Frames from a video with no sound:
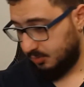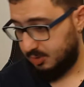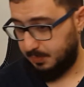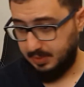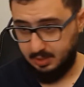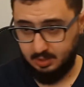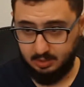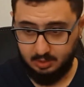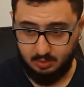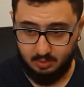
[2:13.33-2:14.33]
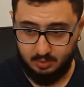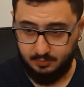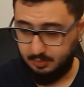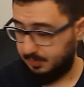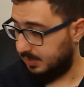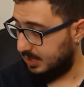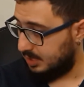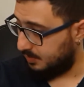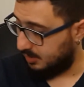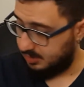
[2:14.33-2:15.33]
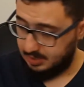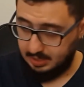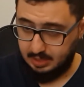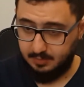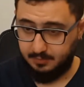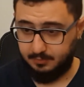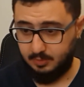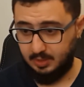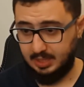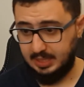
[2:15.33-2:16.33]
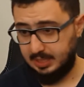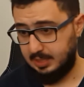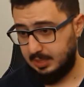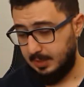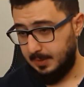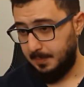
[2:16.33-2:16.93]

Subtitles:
spilled all over the place because they love doing that.